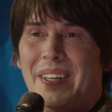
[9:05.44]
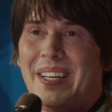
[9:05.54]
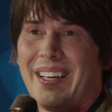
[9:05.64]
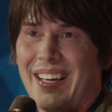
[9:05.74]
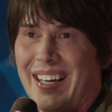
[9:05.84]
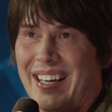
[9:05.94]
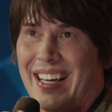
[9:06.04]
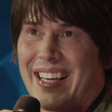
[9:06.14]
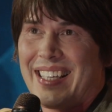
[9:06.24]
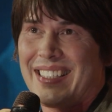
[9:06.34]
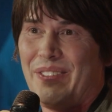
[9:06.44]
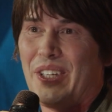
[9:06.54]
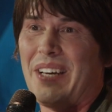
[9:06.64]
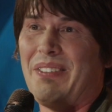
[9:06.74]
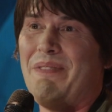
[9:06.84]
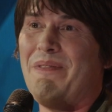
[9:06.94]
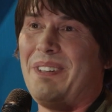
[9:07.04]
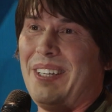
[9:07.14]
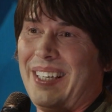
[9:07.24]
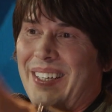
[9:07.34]
be, I guess if you can have an
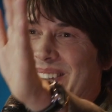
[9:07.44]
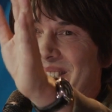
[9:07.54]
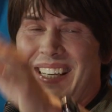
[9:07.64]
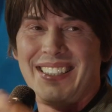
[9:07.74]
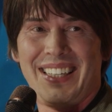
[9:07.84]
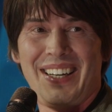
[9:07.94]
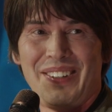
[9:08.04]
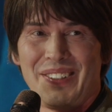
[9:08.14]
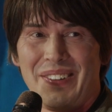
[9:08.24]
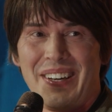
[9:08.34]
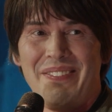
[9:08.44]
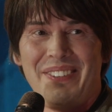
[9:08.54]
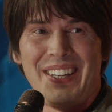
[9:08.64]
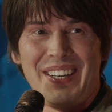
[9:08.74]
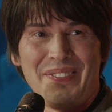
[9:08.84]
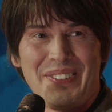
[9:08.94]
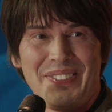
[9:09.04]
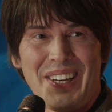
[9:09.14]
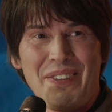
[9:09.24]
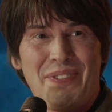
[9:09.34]
infinitely long genetic code, there are an infinite number of life